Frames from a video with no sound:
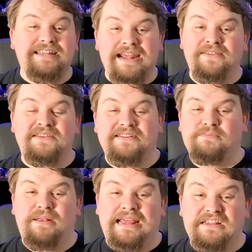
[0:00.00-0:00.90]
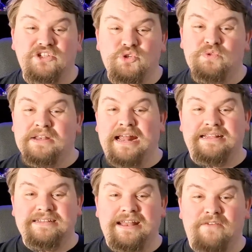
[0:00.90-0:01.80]
and take the displays to the
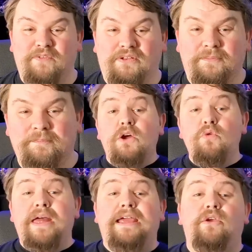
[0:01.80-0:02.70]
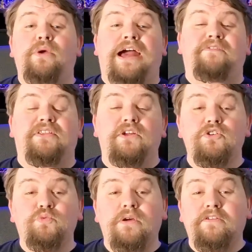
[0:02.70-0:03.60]
next level. So there you have it.
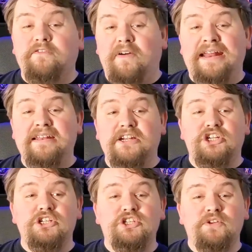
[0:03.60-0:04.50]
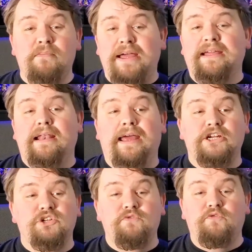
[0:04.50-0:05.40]
Those were the fine additions to my
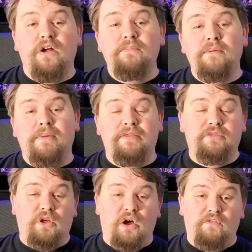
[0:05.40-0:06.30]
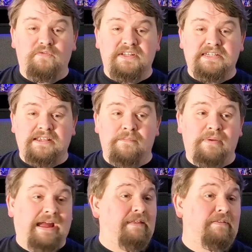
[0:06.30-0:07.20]
collection from the month of
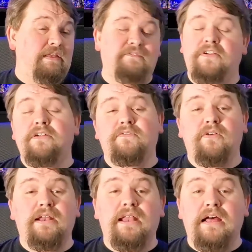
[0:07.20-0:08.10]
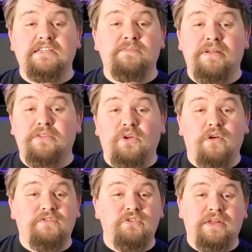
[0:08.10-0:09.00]
December and the very last month
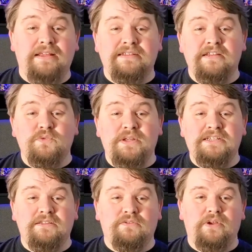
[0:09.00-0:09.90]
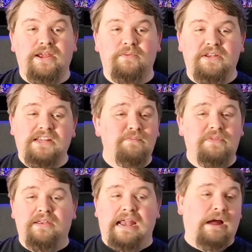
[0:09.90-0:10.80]
of 2023. We're done with
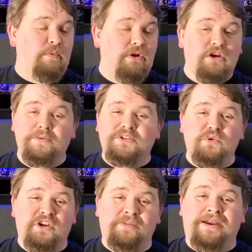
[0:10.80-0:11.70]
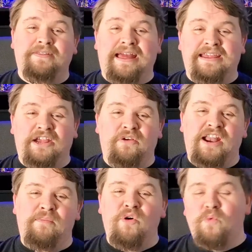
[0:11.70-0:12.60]
it now. We're not going to be talking about that year
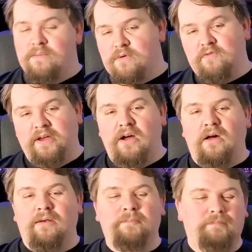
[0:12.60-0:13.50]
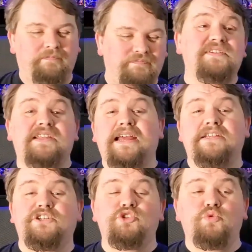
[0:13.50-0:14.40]
anymore. We're moving on. Obviously,
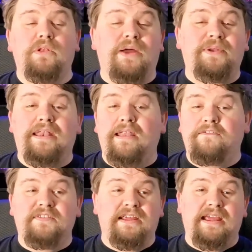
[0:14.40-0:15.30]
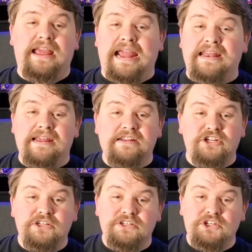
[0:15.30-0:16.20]
as usual, I would love to hear any
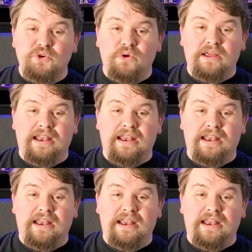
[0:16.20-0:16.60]
additions to your